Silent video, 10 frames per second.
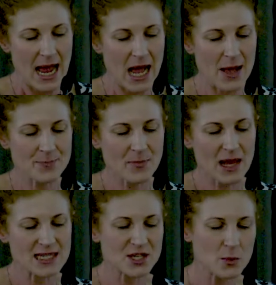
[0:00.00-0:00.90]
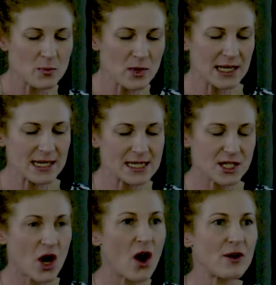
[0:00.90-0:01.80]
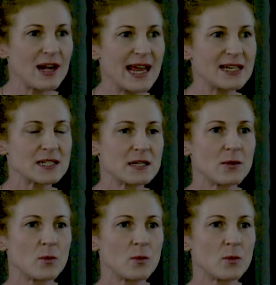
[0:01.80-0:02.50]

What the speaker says: And so we really need to correlate